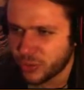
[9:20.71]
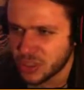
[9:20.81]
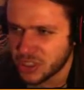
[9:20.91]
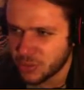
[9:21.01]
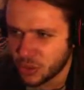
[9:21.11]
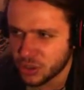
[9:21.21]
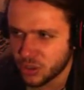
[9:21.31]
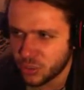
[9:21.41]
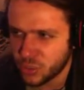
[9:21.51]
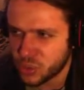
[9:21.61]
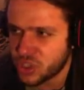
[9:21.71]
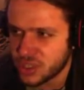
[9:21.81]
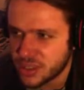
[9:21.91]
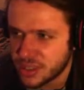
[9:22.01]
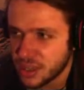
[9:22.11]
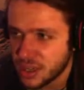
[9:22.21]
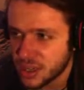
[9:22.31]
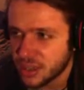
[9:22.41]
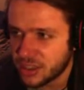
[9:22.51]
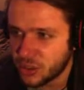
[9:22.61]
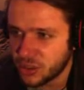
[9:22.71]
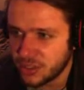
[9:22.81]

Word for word: first Immortal we would just kill